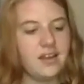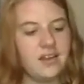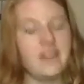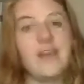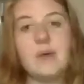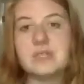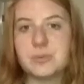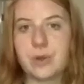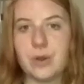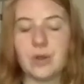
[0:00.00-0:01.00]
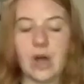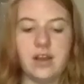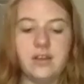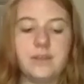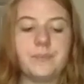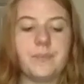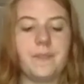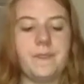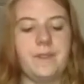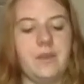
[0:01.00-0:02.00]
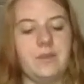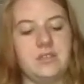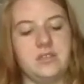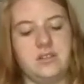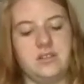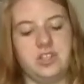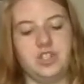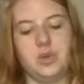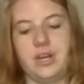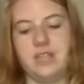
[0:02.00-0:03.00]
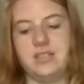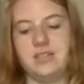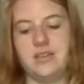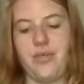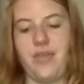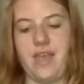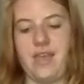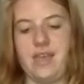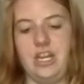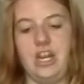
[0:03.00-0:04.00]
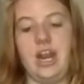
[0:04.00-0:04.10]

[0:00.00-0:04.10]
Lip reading: Now, that was the prologue. It was the shortest thing in here.